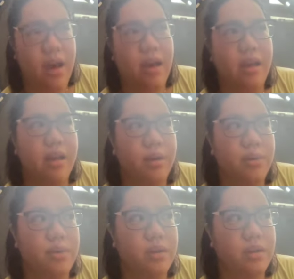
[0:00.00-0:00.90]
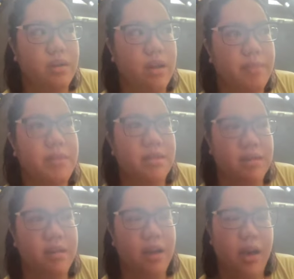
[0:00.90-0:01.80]
I
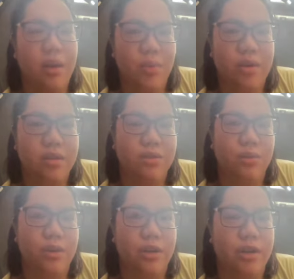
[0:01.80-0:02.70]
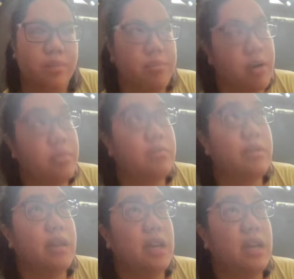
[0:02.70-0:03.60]
want to learn,
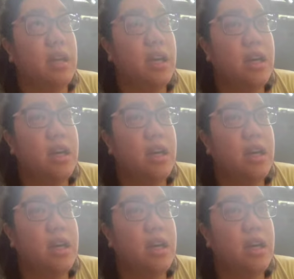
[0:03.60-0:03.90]
probably